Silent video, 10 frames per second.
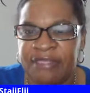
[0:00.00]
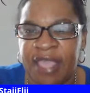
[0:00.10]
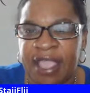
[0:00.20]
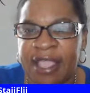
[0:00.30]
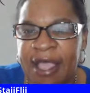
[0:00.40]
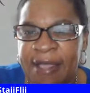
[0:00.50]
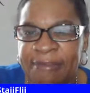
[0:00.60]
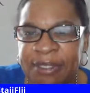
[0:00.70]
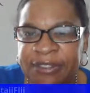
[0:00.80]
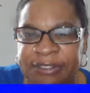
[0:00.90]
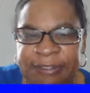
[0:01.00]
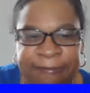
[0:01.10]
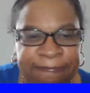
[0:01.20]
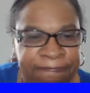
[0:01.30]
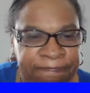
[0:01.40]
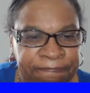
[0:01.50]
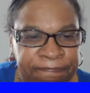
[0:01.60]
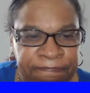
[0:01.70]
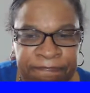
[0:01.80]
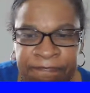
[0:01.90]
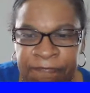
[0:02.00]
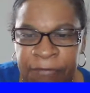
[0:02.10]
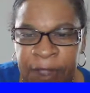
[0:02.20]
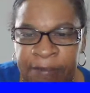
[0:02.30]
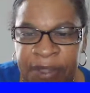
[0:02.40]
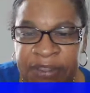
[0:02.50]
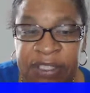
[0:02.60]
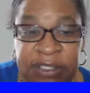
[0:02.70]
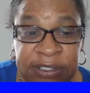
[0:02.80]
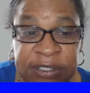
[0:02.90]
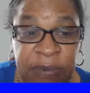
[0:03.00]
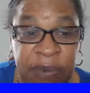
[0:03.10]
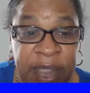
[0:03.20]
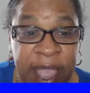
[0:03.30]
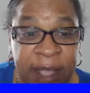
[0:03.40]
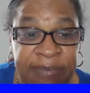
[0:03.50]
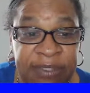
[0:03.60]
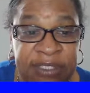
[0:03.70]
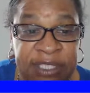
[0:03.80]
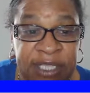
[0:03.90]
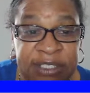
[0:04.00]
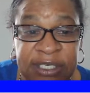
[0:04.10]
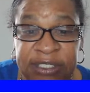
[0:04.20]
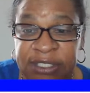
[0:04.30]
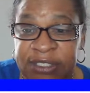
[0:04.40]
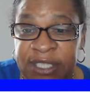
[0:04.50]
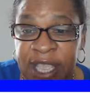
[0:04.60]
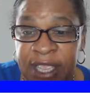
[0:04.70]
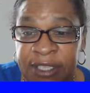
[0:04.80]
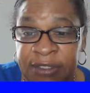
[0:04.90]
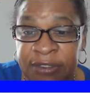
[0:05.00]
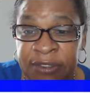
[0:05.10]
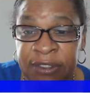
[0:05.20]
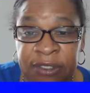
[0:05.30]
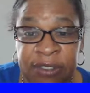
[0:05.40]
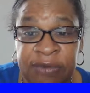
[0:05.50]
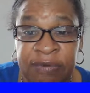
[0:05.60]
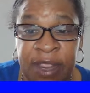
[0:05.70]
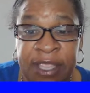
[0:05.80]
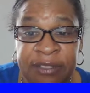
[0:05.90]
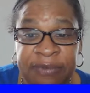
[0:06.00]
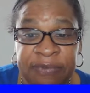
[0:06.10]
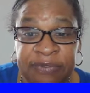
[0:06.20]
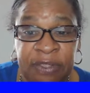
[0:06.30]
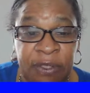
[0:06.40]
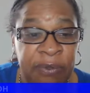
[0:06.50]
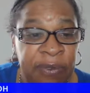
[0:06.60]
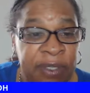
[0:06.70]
That comment. But this is how I'm discussing it today, right? So,